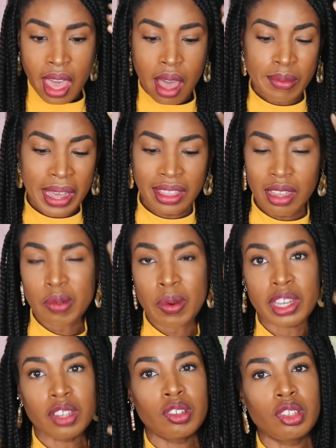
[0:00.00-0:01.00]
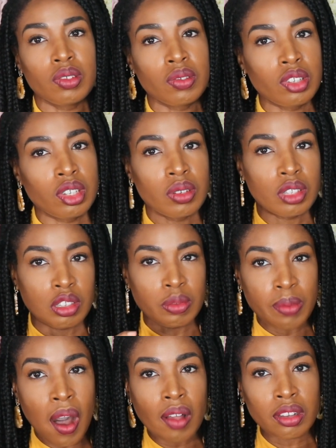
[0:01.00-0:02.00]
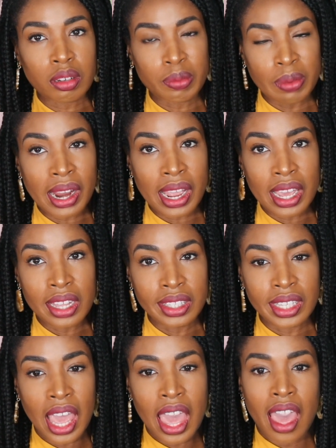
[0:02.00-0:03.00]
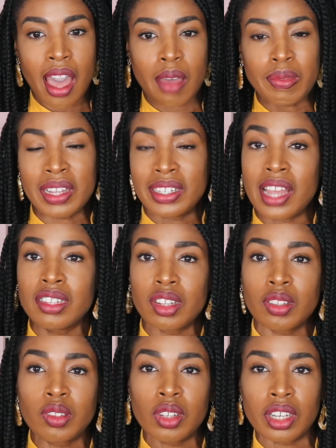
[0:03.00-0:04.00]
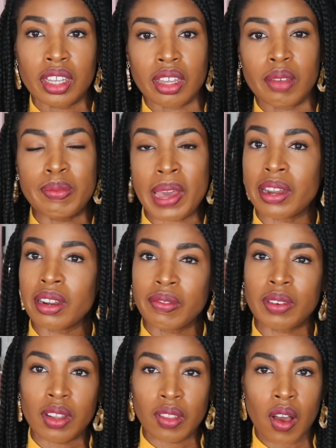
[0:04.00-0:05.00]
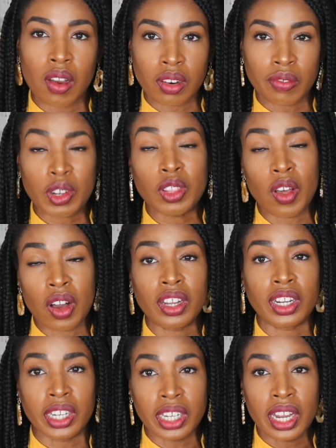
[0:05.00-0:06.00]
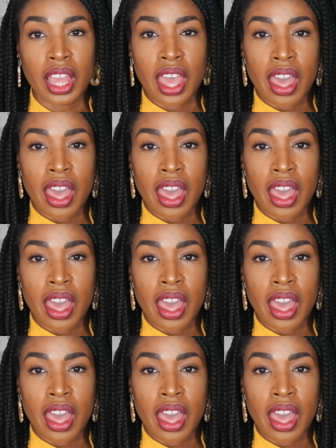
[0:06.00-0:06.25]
I think when you do smaller braids, they tend to look better for longer.